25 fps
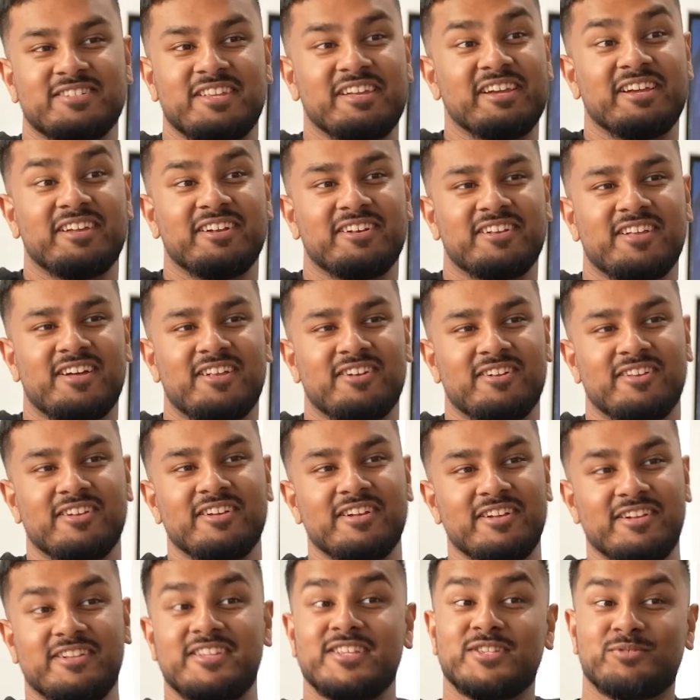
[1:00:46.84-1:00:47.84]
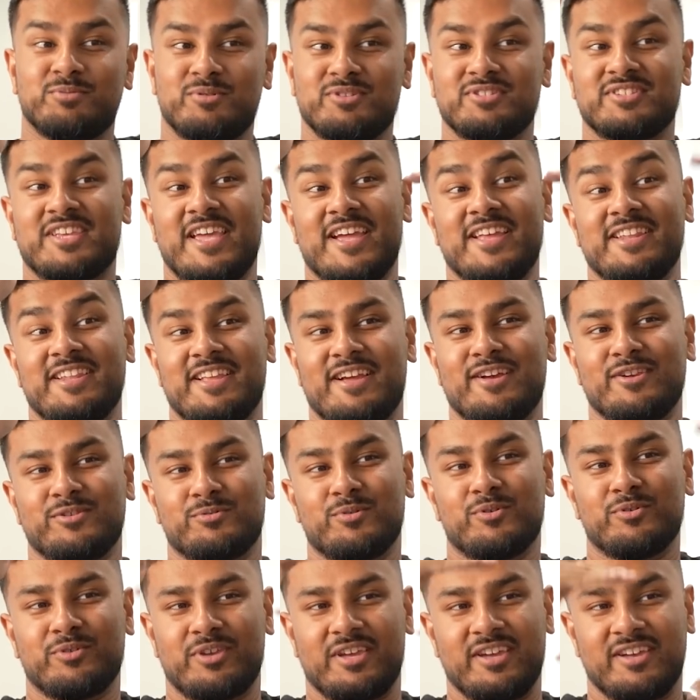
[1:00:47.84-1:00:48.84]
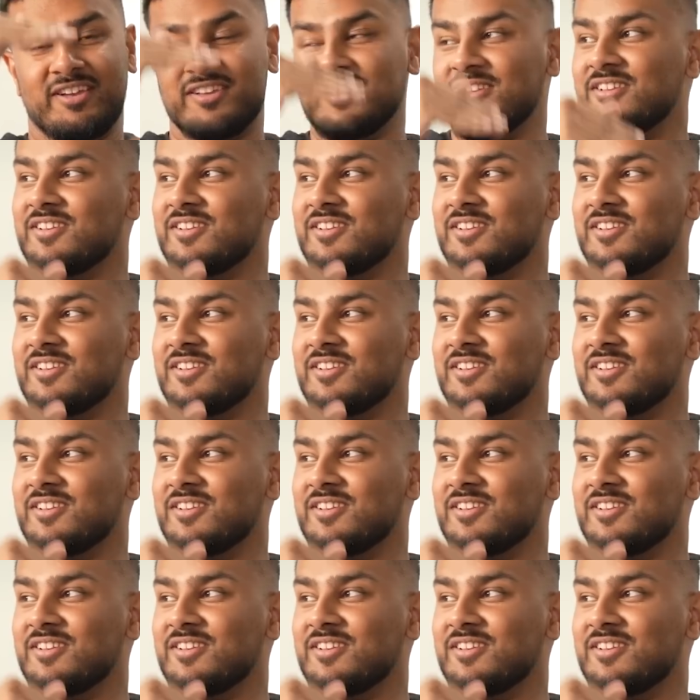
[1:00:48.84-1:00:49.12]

taken down. This one's getting there as well, yeah.